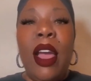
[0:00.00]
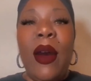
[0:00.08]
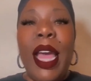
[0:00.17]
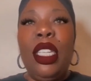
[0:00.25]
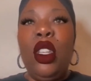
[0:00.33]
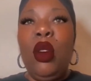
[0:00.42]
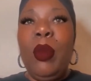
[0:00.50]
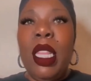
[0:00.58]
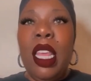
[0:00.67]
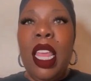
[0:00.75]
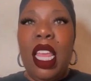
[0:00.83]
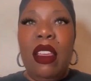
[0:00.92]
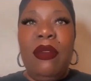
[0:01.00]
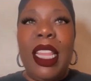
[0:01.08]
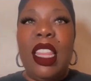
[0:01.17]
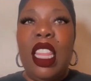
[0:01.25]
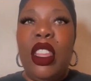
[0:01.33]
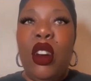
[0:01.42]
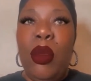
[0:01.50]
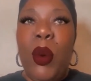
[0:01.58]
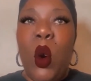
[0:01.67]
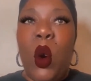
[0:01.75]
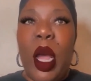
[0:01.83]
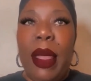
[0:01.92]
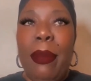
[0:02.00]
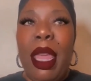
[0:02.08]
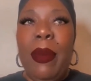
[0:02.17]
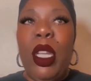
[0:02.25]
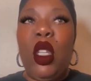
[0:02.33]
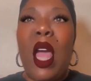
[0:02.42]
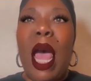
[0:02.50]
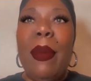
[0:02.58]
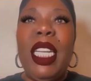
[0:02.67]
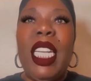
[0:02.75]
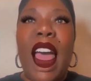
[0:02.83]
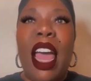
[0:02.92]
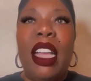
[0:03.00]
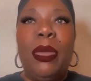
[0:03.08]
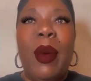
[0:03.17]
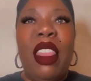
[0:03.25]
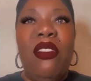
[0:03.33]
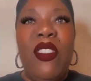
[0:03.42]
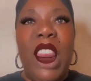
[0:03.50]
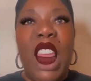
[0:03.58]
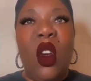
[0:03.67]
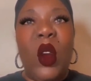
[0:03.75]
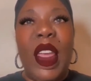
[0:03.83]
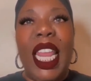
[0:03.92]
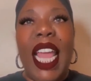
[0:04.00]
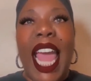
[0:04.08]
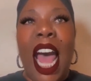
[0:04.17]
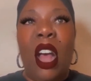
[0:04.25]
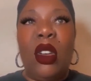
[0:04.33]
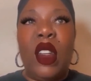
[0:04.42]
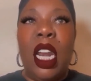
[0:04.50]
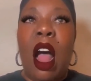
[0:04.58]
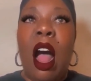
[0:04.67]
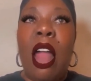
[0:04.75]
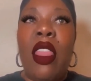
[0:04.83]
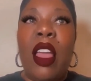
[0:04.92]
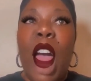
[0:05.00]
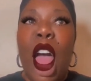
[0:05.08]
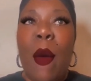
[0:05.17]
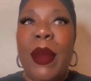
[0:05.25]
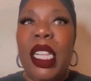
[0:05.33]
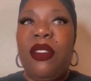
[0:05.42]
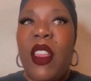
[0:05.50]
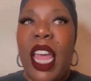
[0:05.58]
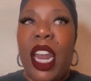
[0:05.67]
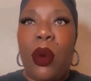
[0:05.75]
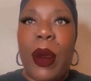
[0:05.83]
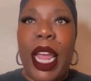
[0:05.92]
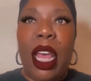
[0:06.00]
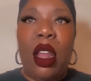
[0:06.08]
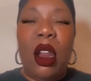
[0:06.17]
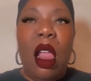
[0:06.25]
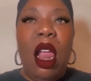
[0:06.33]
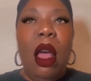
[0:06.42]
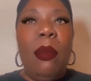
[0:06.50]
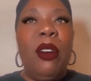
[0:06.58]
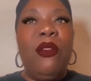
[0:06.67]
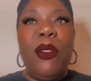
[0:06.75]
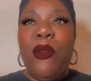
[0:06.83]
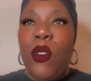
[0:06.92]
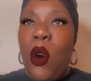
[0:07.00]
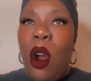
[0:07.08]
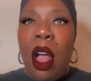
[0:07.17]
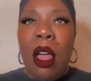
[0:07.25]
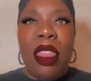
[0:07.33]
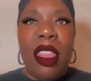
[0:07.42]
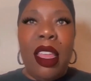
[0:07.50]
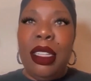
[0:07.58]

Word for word: Now, I do believe that the little boy may be traumatized by the video getting out and all the comments flying around. But before all